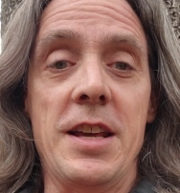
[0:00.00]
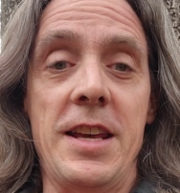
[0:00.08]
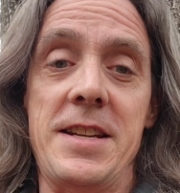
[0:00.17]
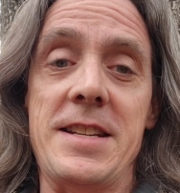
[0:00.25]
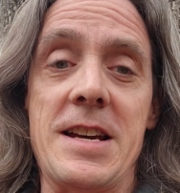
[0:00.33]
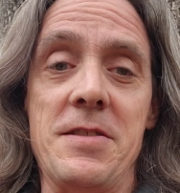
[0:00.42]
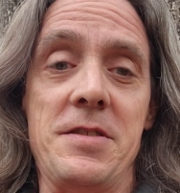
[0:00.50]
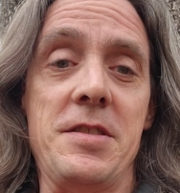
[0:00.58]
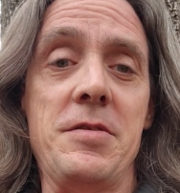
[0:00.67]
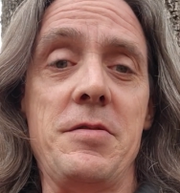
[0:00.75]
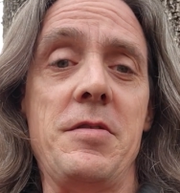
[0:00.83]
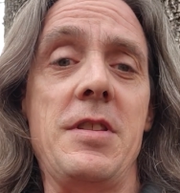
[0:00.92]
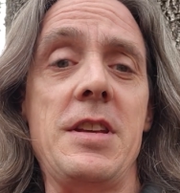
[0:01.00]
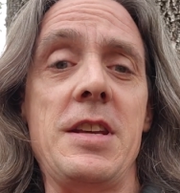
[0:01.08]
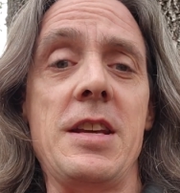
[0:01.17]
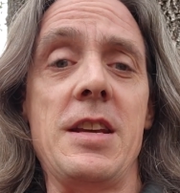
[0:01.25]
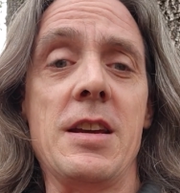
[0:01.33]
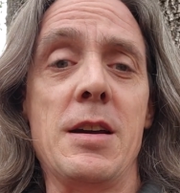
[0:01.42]
get down to
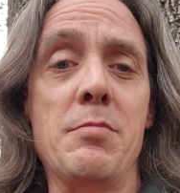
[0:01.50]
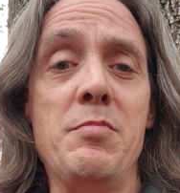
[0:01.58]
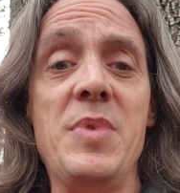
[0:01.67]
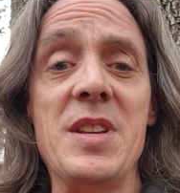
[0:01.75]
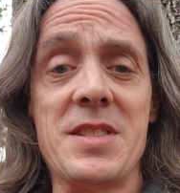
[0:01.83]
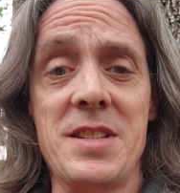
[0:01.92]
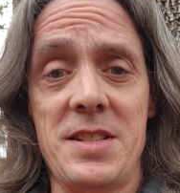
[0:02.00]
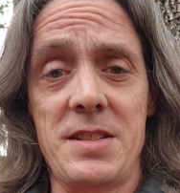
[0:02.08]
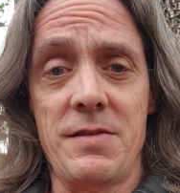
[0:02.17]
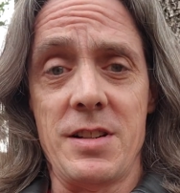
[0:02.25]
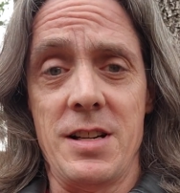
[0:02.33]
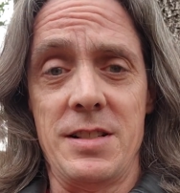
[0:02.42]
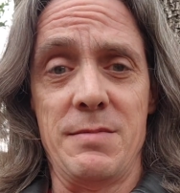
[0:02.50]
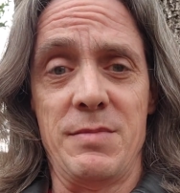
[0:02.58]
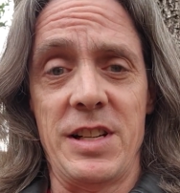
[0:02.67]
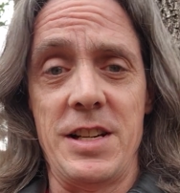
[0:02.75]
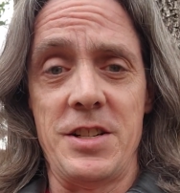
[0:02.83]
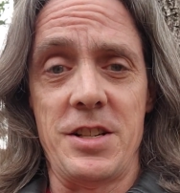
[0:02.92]
the business of
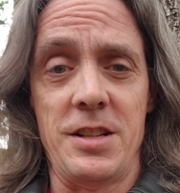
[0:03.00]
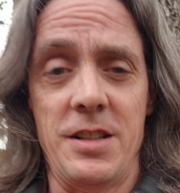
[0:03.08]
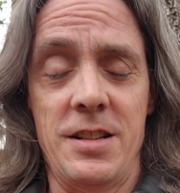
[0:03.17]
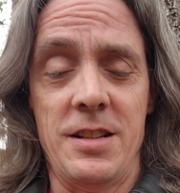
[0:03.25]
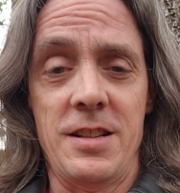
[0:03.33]
contemplation.